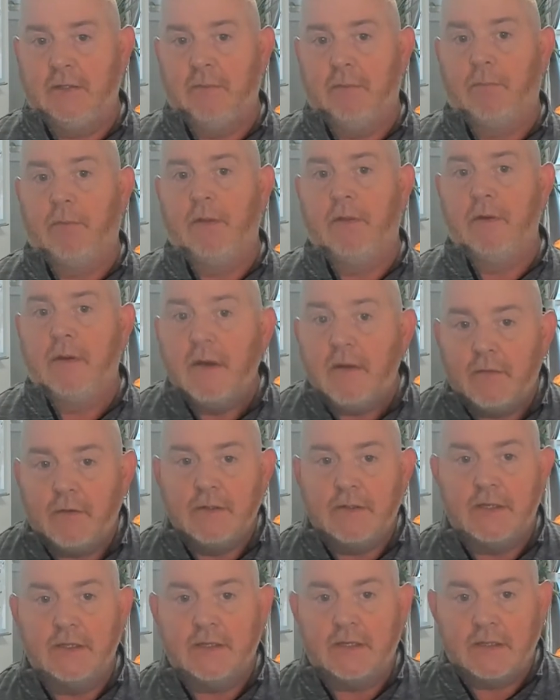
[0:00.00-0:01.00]
But the
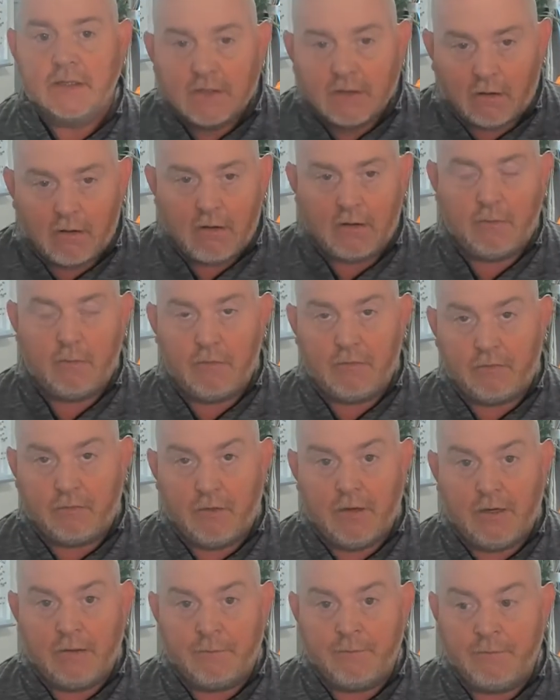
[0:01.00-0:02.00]
difference is I started with
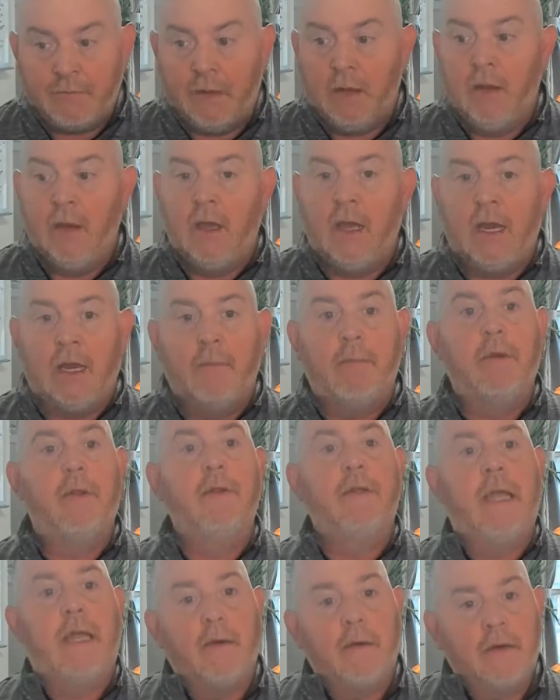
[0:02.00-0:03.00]
freedom and I
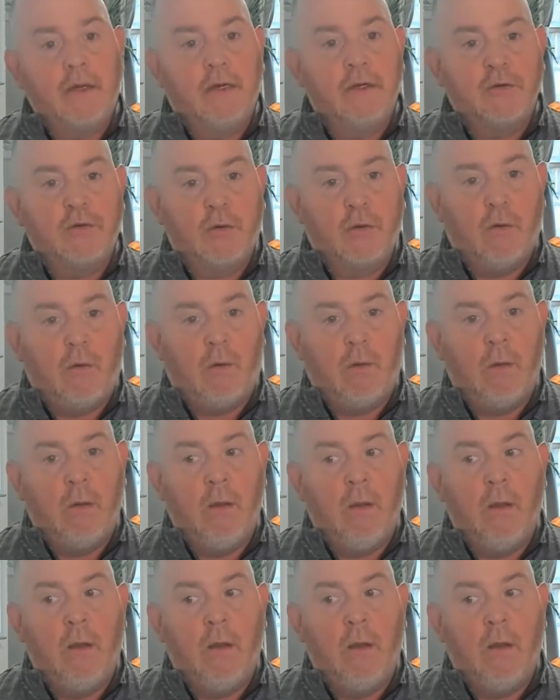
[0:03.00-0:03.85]
built down to control